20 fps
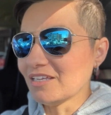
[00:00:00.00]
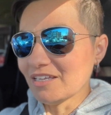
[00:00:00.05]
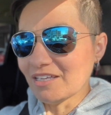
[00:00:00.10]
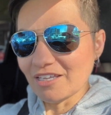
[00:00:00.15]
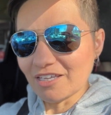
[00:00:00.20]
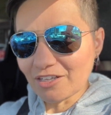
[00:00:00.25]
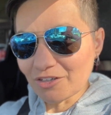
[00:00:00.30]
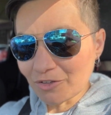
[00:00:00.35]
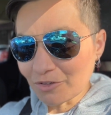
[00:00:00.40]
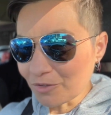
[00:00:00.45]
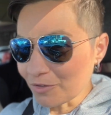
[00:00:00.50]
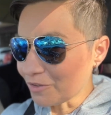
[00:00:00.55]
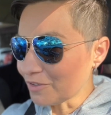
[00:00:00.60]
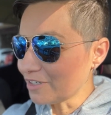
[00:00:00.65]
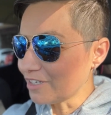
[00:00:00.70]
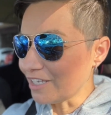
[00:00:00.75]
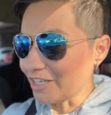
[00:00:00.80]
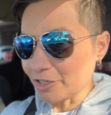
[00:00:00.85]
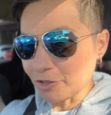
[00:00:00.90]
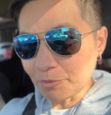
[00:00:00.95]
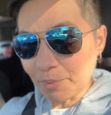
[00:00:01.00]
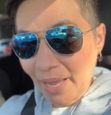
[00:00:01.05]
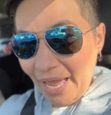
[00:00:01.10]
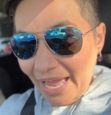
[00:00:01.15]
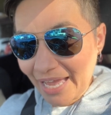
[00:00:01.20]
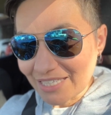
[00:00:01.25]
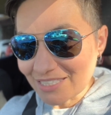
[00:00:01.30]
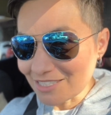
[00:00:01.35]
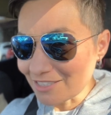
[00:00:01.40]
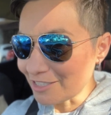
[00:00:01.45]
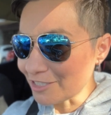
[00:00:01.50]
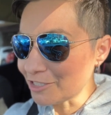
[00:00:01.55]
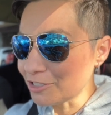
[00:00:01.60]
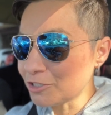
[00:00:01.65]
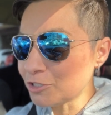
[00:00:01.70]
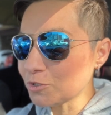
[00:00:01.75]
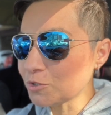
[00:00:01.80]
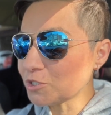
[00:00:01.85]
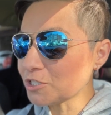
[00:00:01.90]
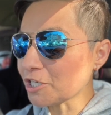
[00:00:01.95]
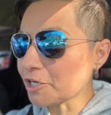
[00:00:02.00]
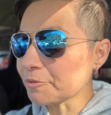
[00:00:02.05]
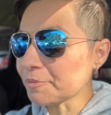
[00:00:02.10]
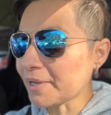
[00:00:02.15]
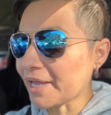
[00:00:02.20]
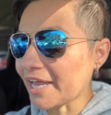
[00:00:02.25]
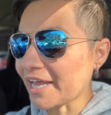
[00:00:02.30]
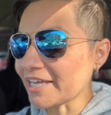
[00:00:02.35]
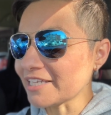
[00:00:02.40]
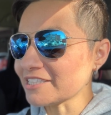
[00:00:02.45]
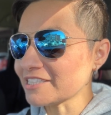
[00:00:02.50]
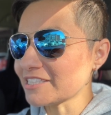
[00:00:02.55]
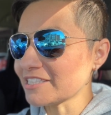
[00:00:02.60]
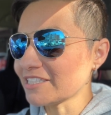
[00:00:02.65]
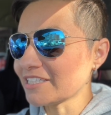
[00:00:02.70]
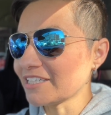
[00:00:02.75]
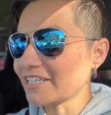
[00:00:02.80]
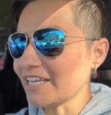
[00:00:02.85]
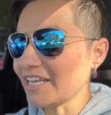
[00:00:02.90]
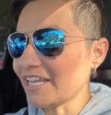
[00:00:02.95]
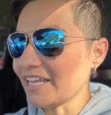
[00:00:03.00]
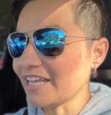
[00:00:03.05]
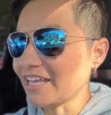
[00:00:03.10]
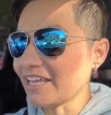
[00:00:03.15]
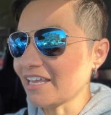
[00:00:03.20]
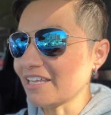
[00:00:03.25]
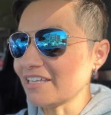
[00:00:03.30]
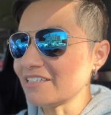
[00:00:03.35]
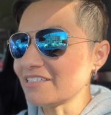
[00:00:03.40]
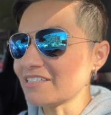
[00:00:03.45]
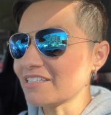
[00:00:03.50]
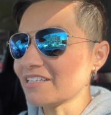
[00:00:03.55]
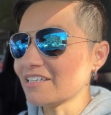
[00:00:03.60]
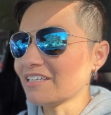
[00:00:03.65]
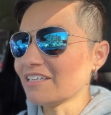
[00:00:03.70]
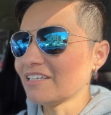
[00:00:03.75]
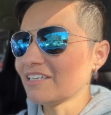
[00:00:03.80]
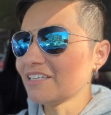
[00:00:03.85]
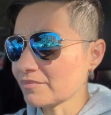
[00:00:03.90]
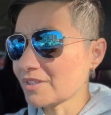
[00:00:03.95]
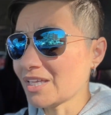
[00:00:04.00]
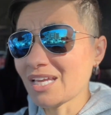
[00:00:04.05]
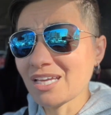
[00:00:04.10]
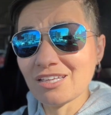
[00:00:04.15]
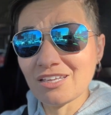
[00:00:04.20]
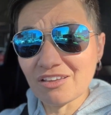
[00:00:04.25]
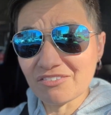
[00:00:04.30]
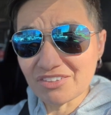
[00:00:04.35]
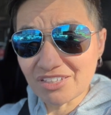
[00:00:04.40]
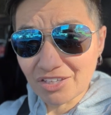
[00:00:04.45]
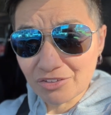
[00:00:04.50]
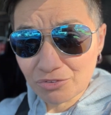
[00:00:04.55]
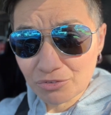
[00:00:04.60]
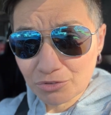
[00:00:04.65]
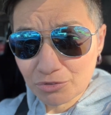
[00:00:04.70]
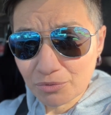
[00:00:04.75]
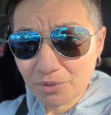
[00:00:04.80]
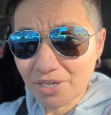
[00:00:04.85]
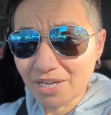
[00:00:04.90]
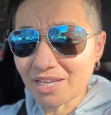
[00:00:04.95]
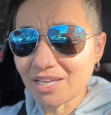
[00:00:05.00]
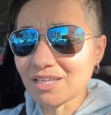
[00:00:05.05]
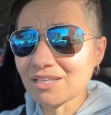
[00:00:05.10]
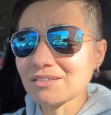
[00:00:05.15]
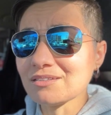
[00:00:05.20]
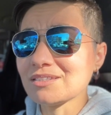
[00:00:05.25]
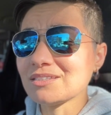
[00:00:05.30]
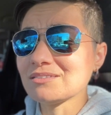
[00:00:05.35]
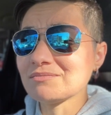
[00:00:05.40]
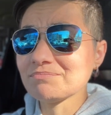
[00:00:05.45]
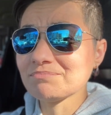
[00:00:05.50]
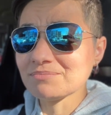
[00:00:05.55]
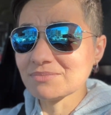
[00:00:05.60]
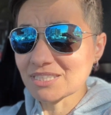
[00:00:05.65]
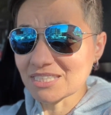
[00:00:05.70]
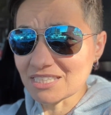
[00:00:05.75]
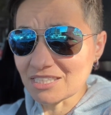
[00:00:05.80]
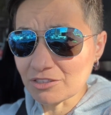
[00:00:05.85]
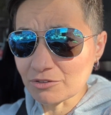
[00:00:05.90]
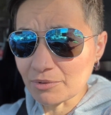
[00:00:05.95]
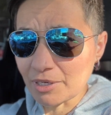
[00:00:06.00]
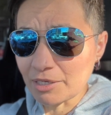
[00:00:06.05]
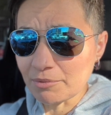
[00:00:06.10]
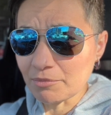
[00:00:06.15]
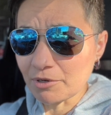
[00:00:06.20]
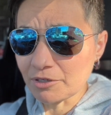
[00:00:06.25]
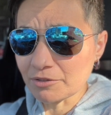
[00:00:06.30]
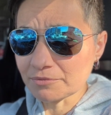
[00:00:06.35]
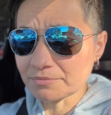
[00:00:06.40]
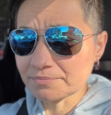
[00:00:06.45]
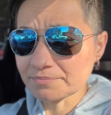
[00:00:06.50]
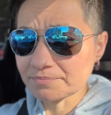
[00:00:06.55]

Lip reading: It'll pass. This too shall pass. And you have to get through the rain to see the rainbow.